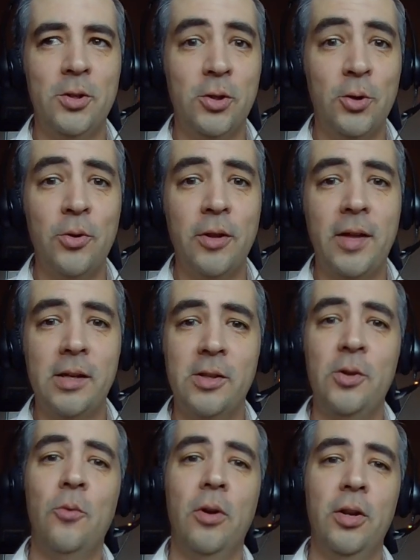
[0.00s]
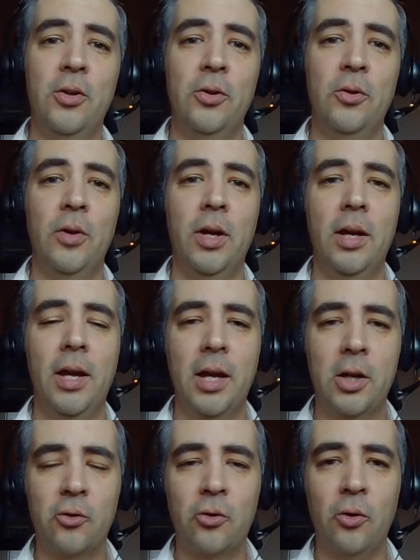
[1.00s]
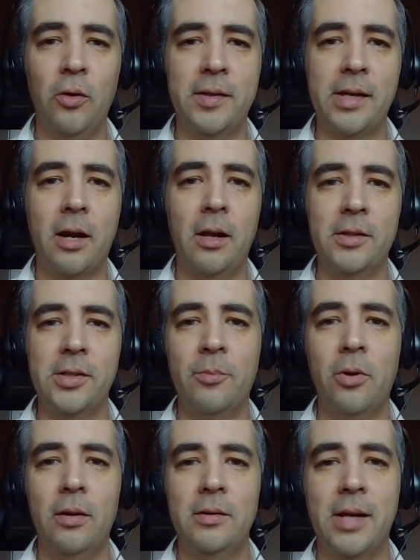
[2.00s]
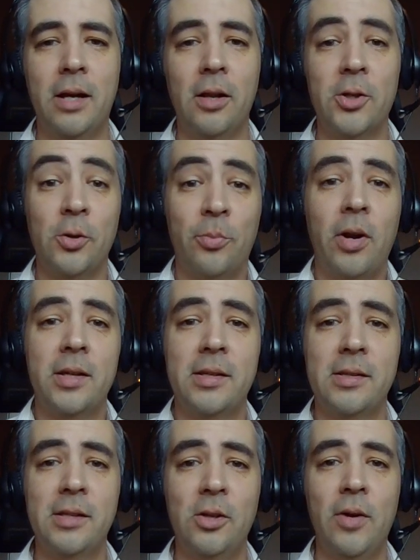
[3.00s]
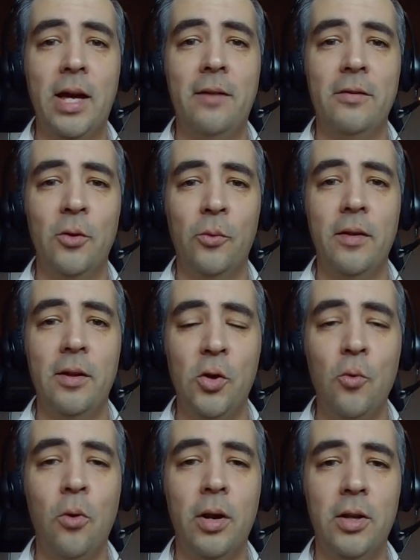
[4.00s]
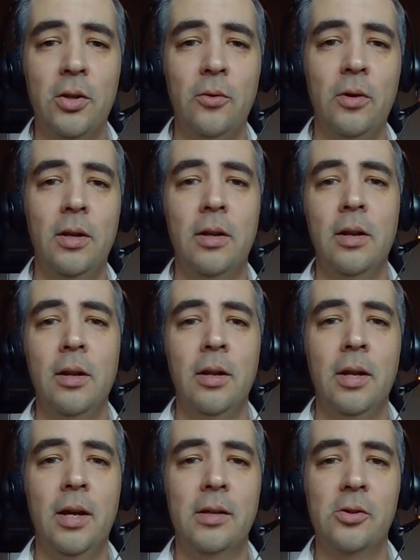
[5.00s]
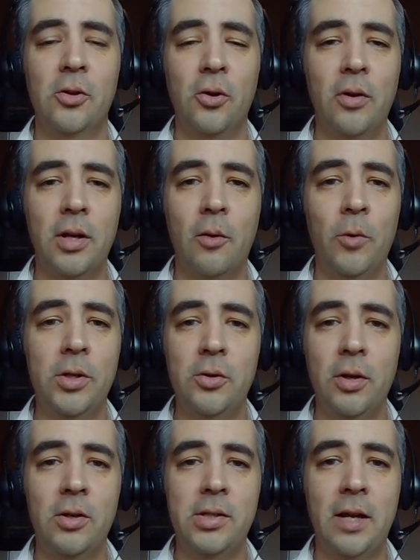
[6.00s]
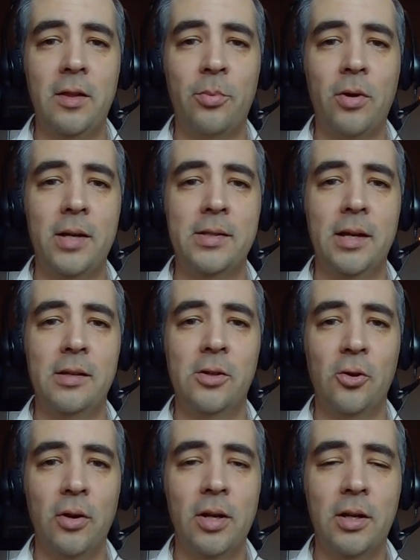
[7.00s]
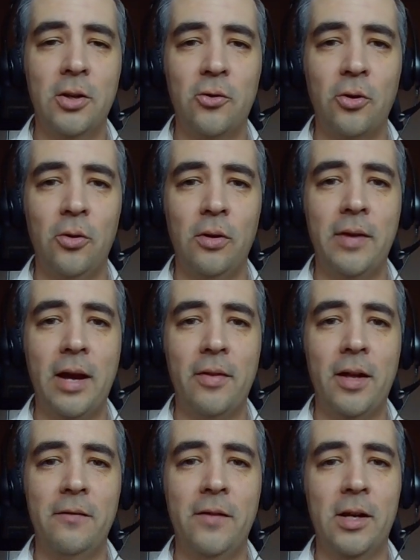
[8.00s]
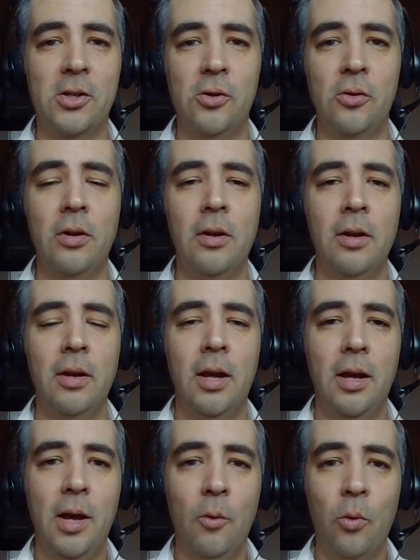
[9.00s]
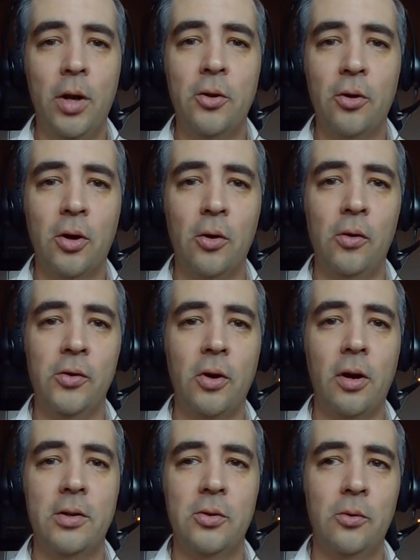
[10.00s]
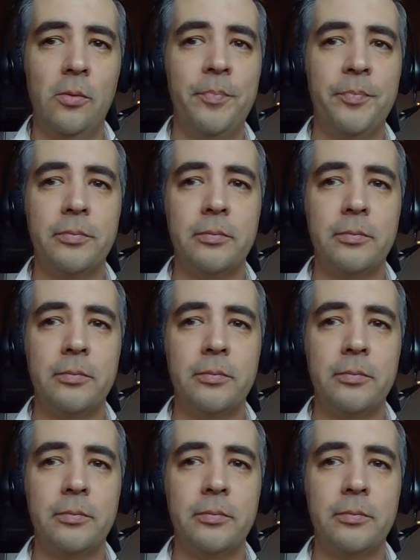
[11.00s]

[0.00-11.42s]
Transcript: to do the things that you want to do and control the psychological processes that you have in the way that you want to do it. So once you understand the process, you're in control of how that affects you and what your goals are to,